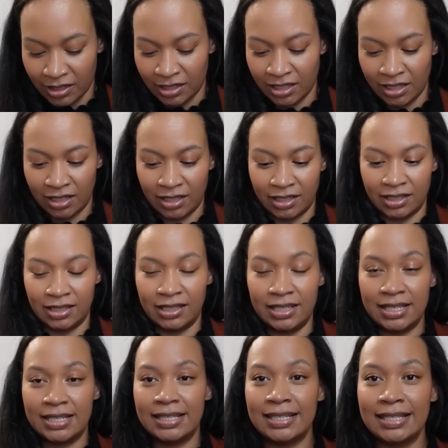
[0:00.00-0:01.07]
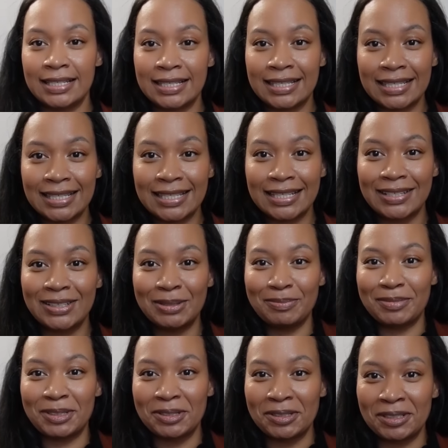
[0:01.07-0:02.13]
is, oh,
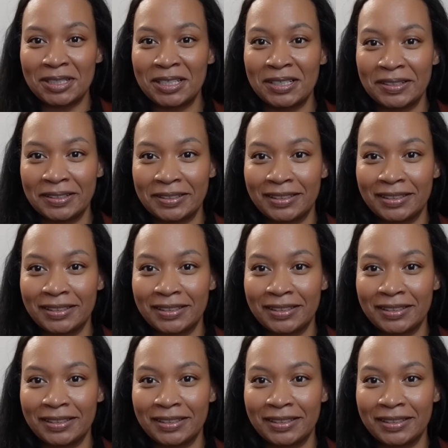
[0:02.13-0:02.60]
did you see it?